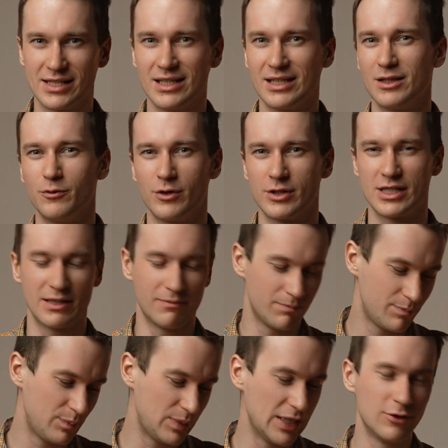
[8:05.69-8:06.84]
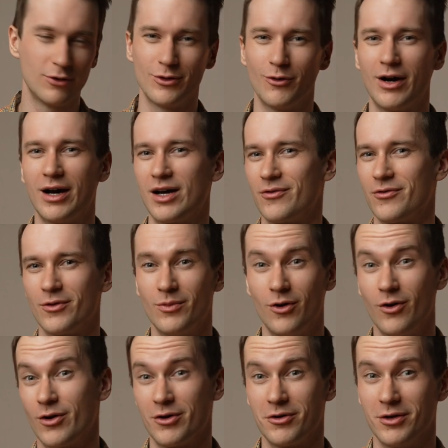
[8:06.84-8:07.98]
that it was some Pinot Noir from
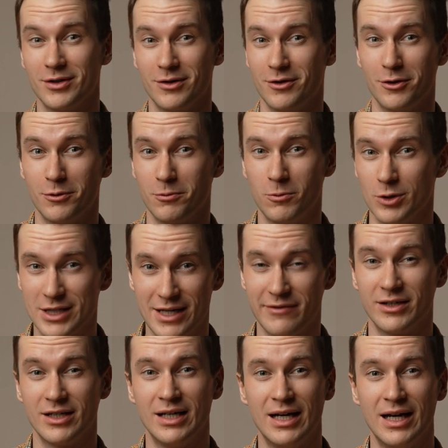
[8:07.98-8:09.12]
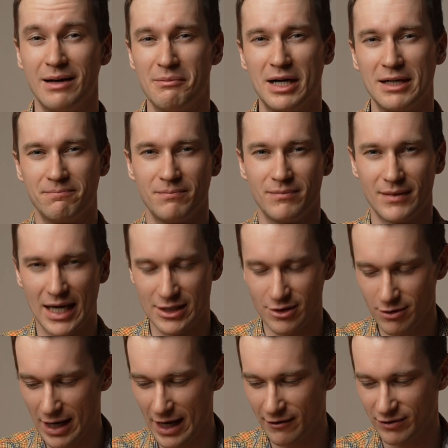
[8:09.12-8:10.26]
Oregon or whatever, but I
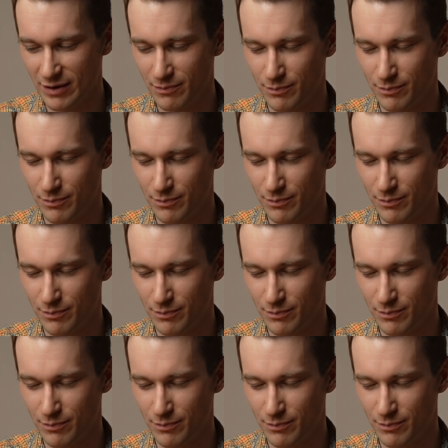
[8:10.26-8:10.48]
don't have the